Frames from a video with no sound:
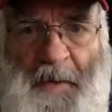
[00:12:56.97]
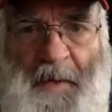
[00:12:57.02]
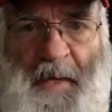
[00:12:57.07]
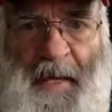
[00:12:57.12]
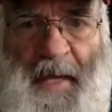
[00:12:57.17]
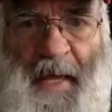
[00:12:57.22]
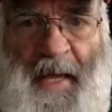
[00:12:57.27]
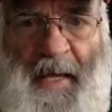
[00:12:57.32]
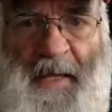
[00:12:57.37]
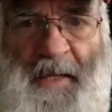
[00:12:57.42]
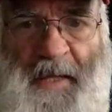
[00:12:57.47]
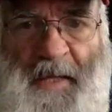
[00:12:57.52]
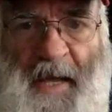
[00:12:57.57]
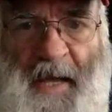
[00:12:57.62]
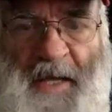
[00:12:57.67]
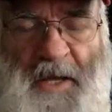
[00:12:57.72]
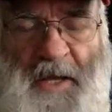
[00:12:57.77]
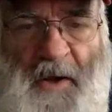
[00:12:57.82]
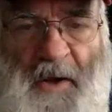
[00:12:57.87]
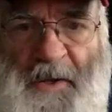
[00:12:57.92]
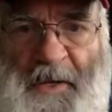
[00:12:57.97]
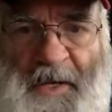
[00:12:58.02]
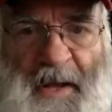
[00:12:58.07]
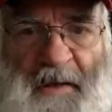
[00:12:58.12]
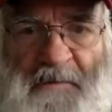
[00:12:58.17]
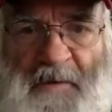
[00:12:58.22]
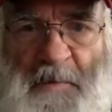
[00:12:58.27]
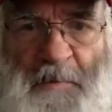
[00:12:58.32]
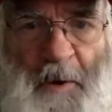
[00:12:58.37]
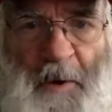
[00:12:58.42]
And, the
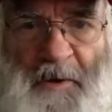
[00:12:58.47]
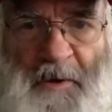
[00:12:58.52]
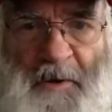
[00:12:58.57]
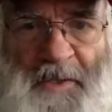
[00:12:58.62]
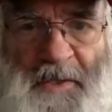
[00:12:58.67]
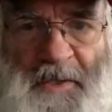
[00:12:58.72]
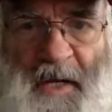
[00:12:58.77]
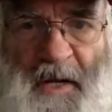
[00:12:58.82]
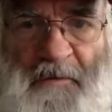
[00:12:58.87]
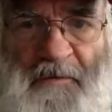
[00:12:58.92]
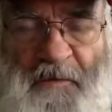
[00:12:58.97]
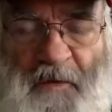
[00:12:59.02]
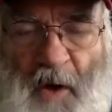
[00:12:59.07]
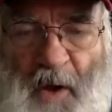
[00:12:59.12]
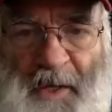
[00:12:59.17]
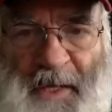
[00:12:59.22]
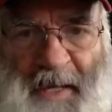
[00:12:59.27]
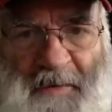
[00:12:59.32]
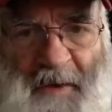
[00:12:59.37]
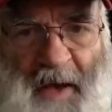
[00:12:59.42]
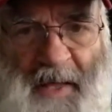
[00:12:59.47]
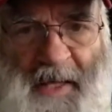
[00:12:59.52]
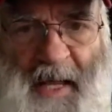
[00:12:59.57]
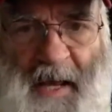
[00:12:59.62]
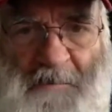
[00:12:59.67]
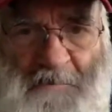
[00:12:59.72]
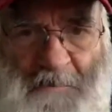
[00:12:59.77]
Denver Post is going to fold. They've got that